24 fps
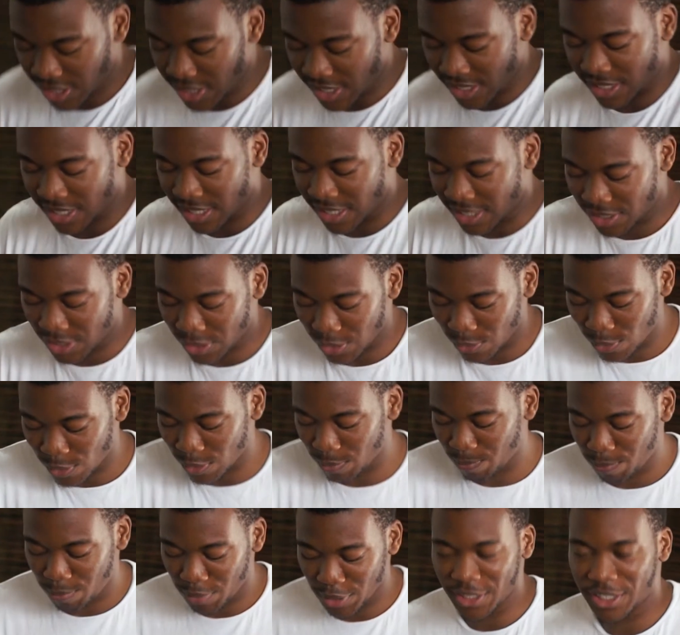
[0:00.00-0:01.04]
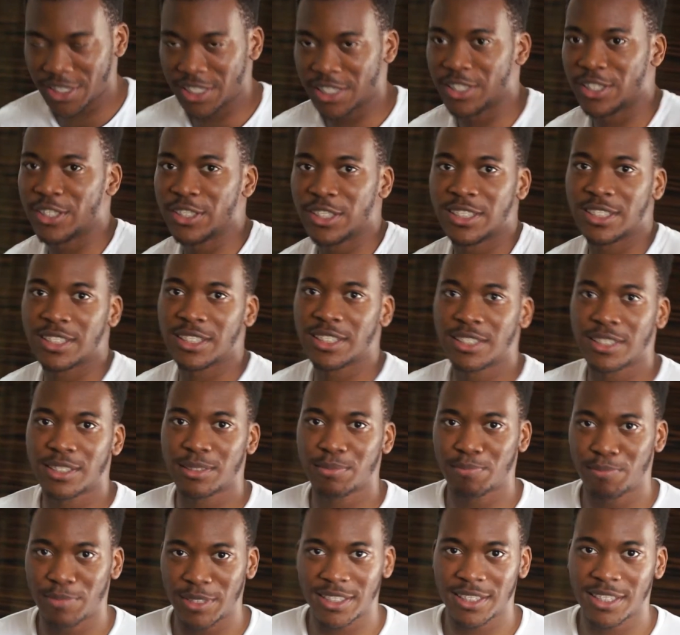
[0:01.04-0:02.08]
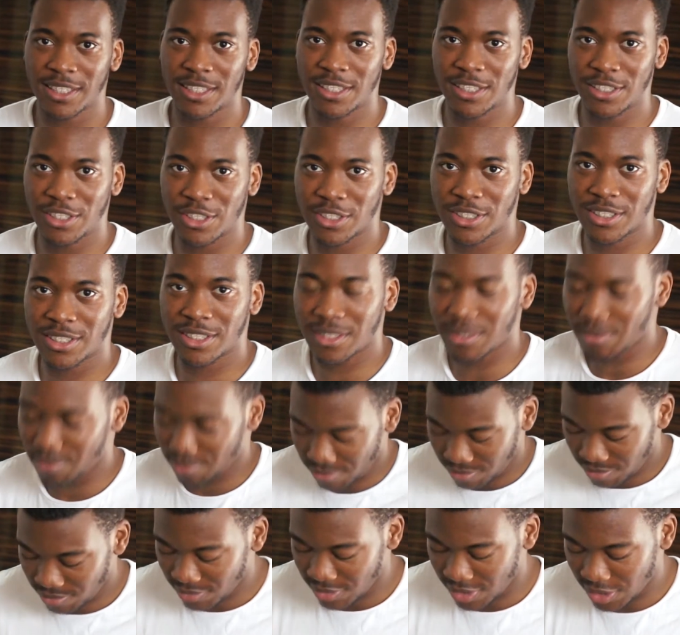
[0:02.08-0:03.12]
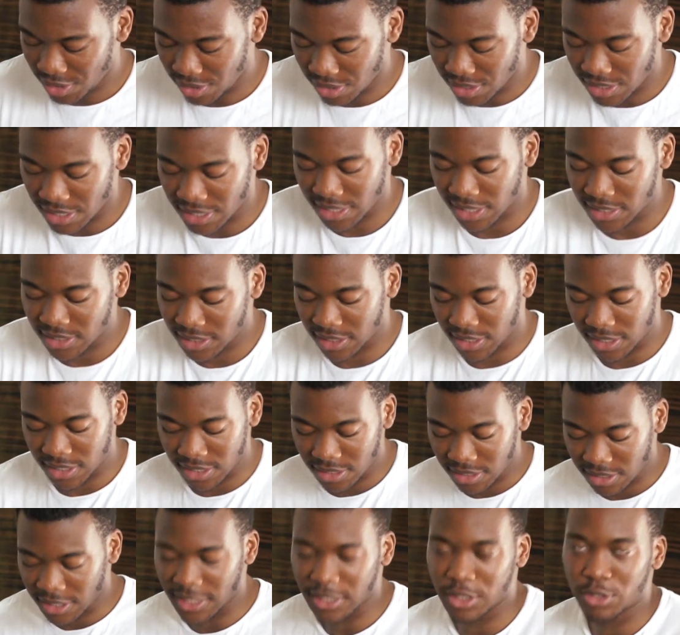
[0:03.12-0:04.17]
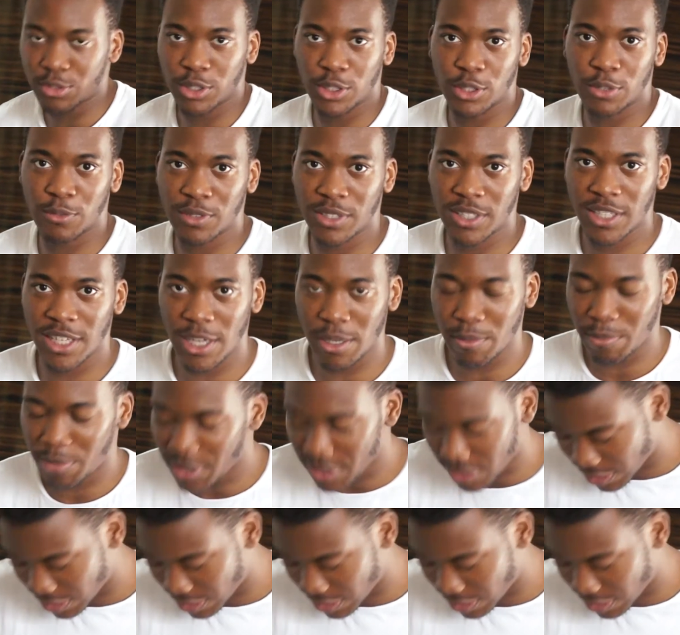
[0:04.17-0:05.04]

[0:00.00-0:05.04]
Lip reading: Okay, so yeah, so what punching does is basically just, like I said, get rid of the air